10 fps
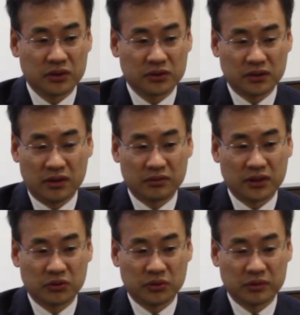to solve the
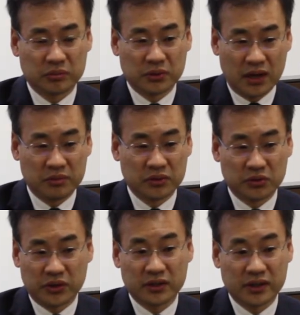problem
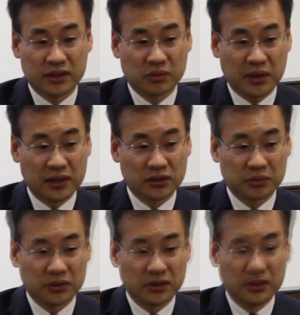quickly as
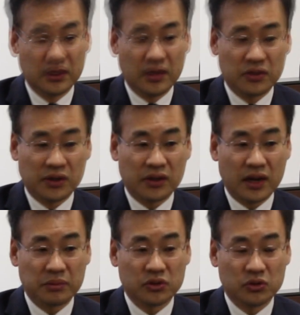possible. And they're
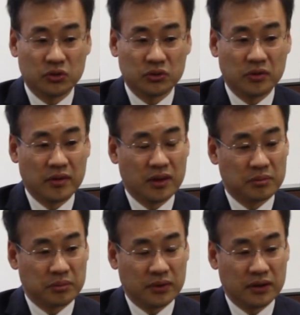able to do
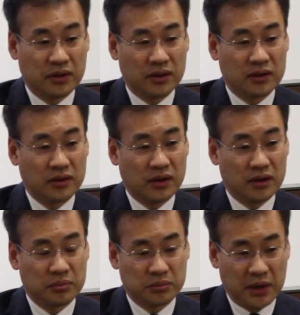
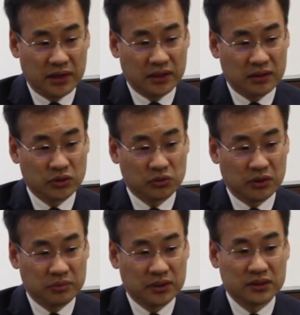Python
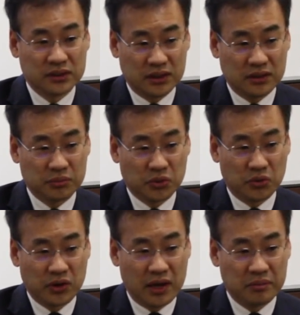scripts, C
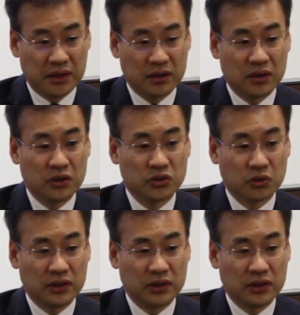programming, so